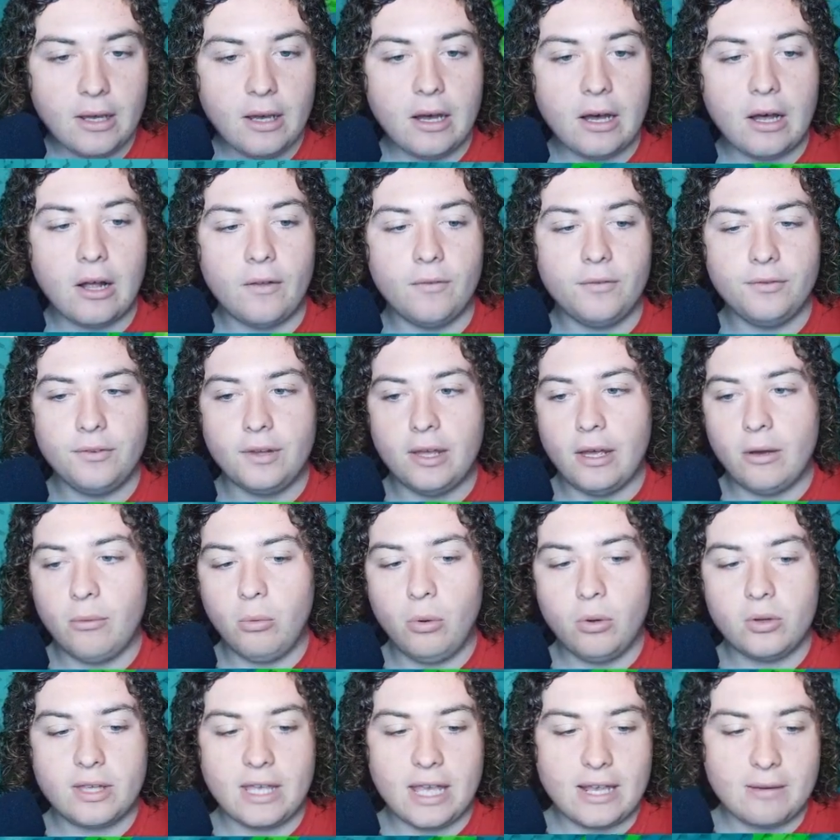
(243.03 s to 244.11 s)
I'll uh,
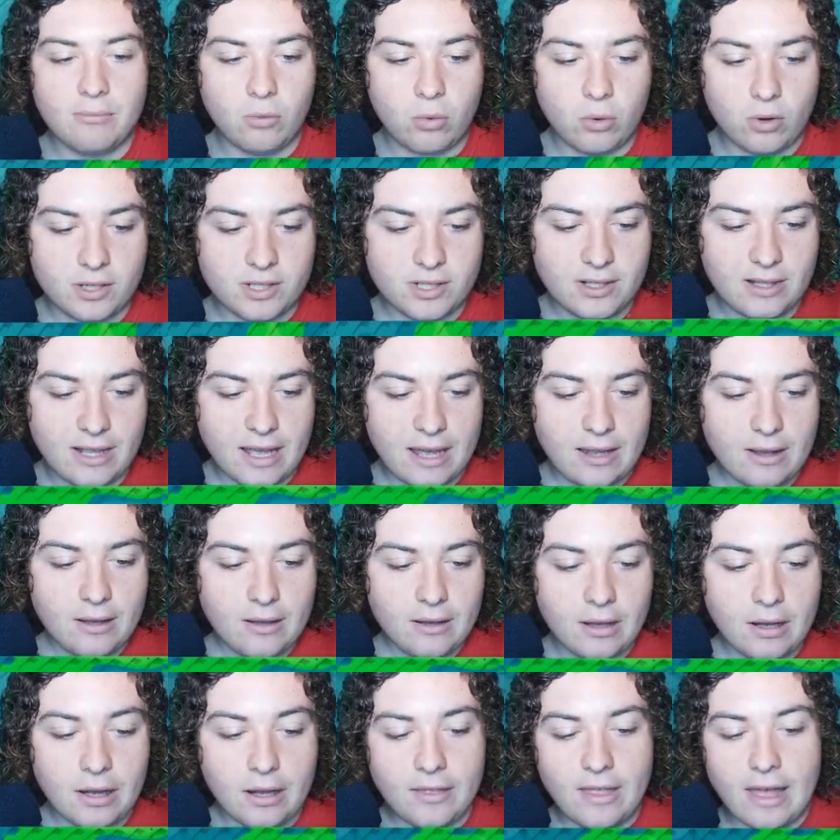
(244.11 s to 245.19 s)
we'll get more into that
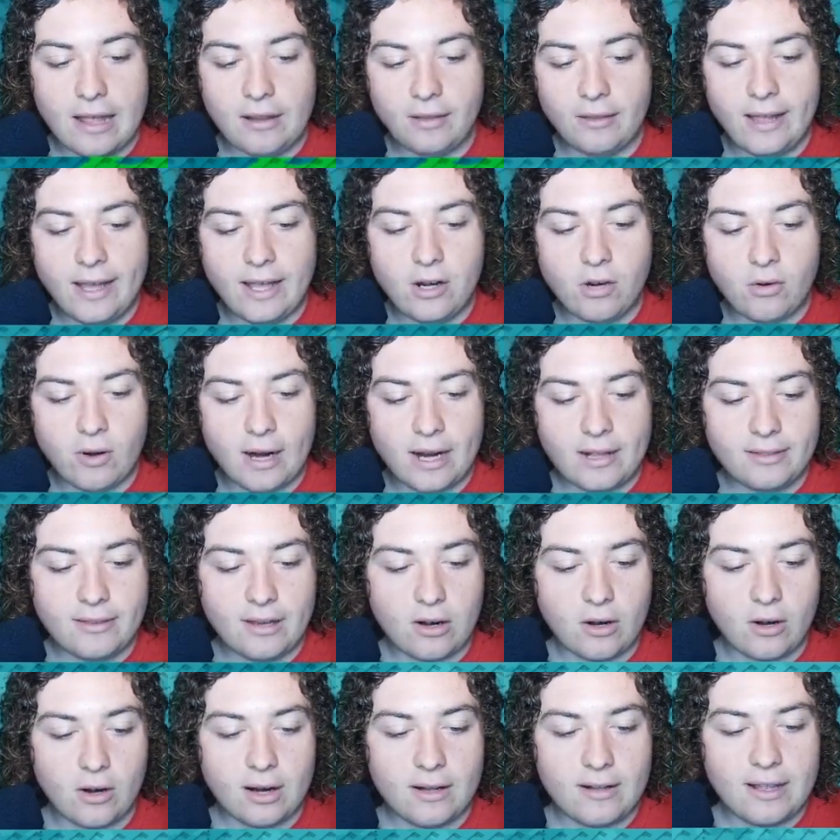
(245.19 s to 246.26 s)
uh, that later right
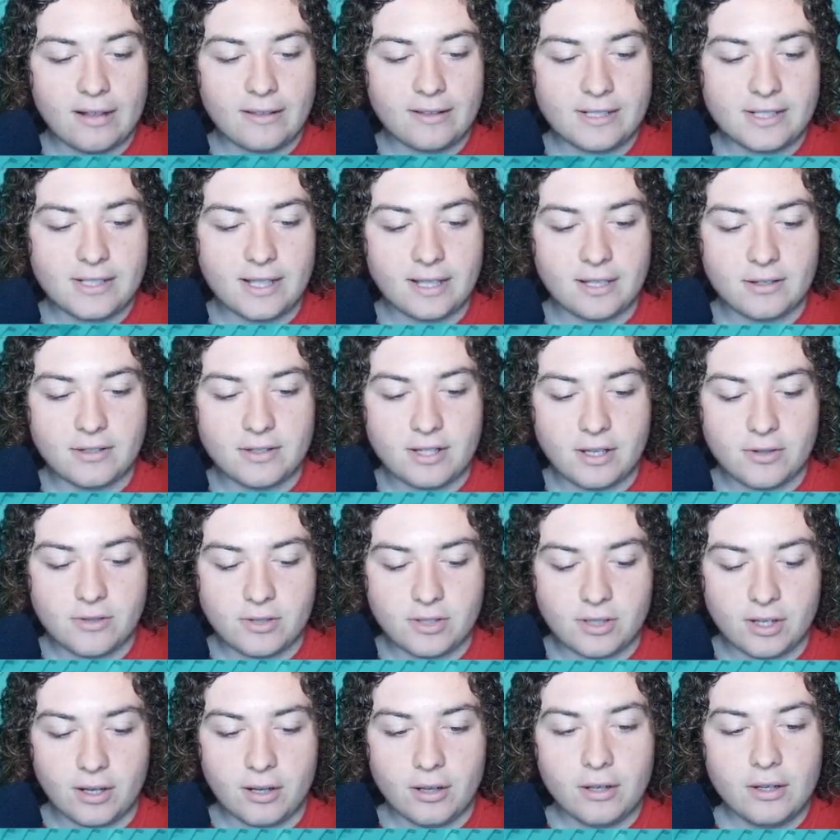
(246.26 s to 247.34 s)
there, and then this thing
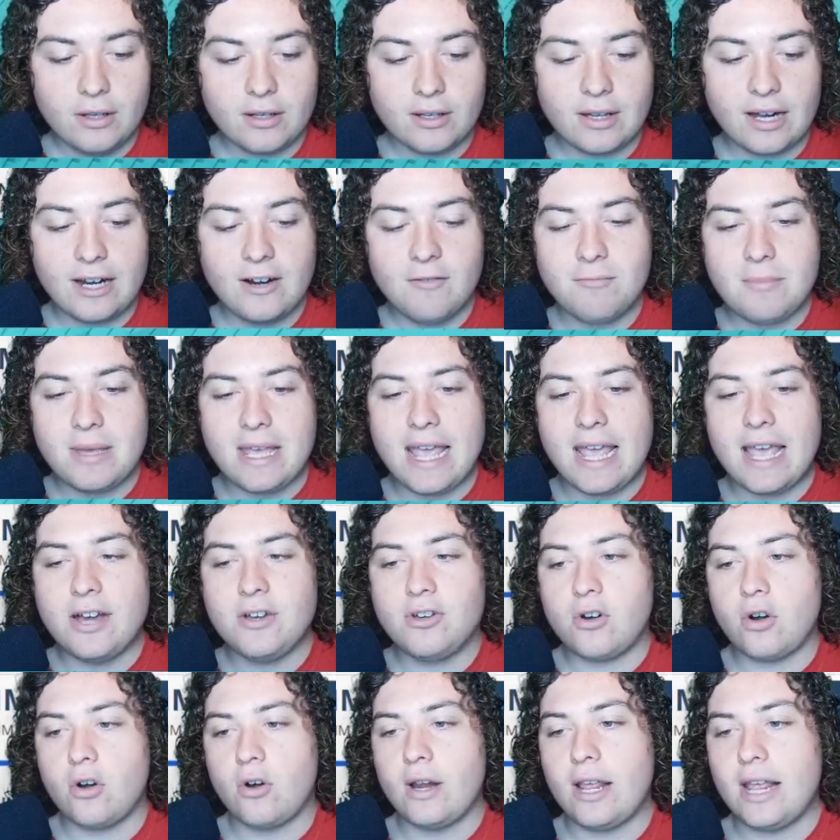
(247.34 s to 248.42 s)
continues to kind of
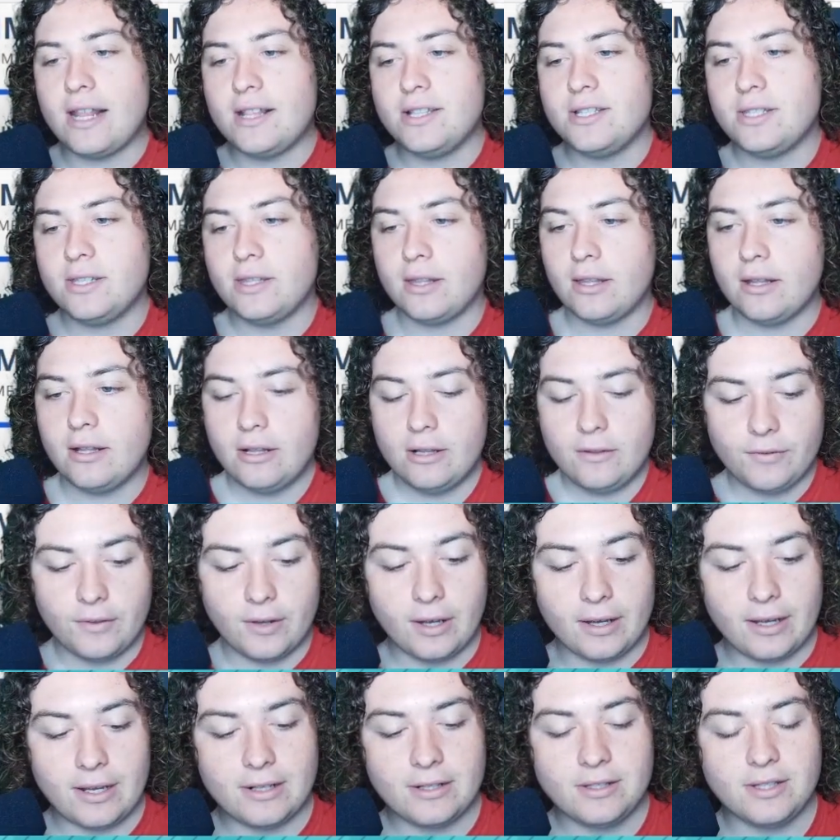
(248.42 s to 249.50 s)
meander into the uh,
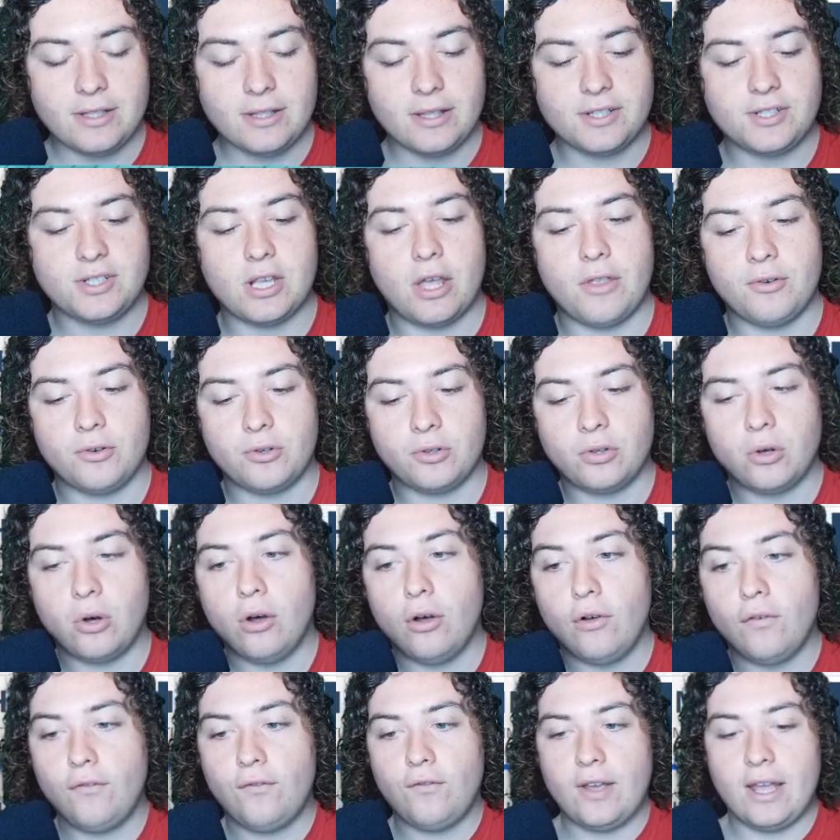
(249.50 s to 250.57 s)
into the southern
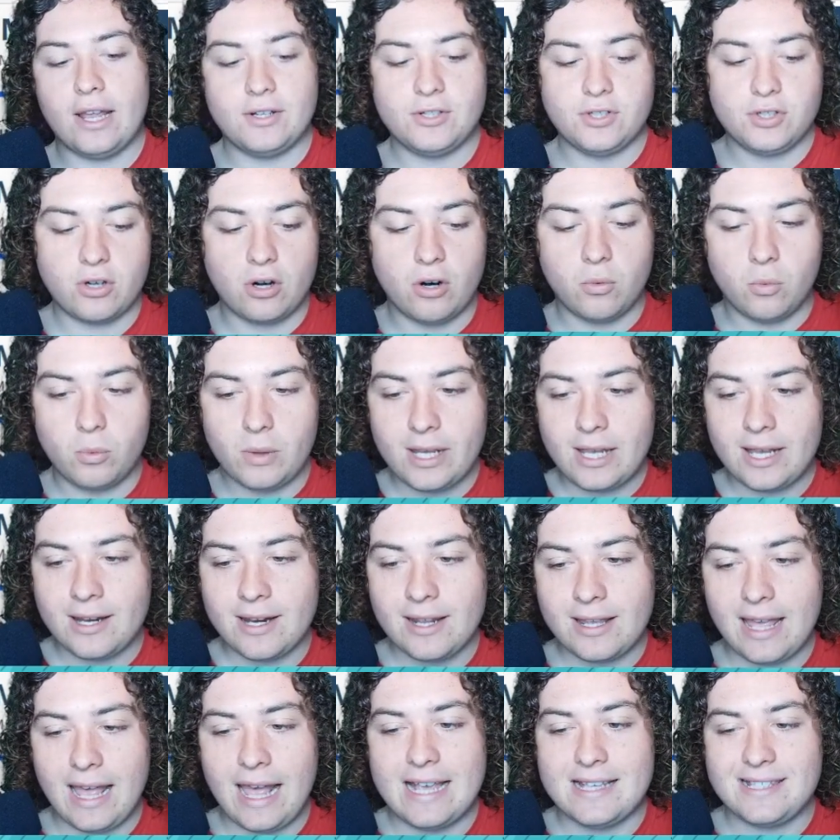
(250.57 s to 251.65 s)
Gulf and start
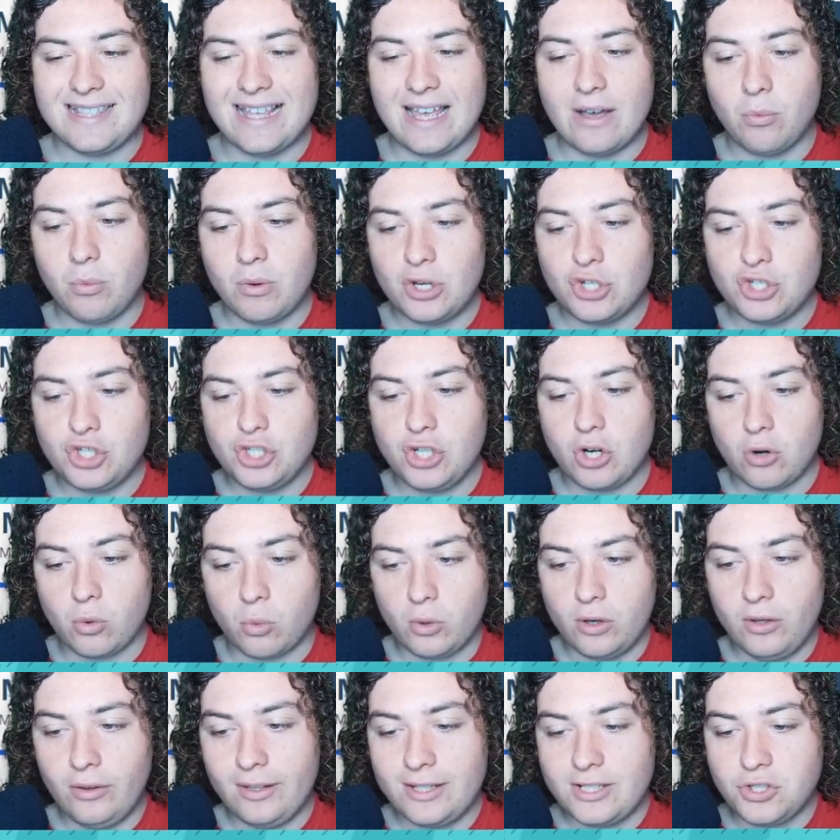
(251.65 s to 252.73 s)
weakening as that wind shear
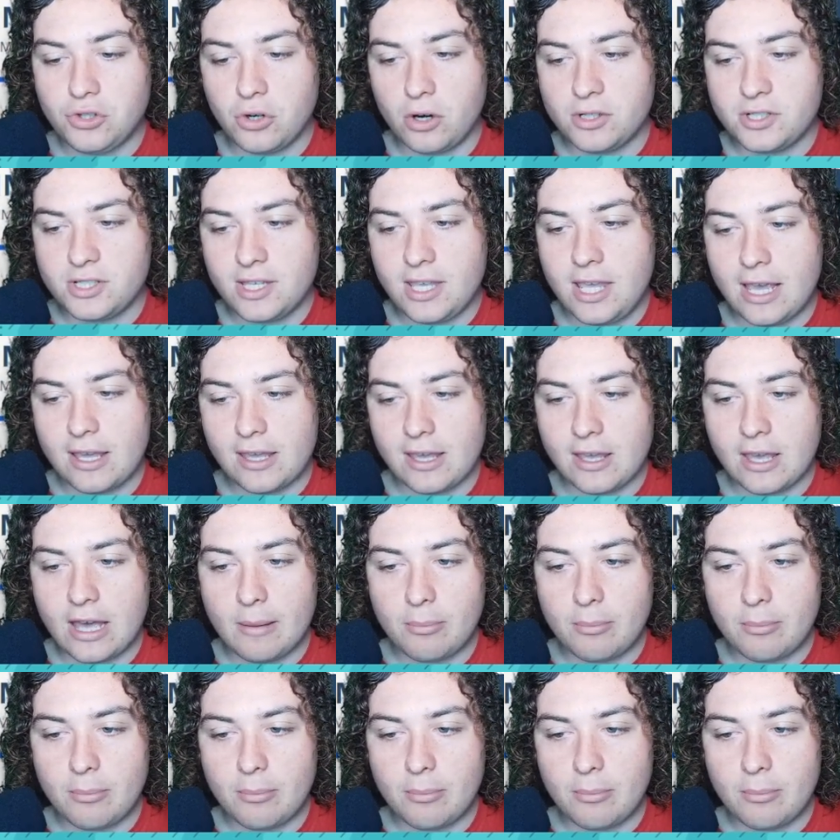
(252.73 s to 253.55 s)
really starts kicking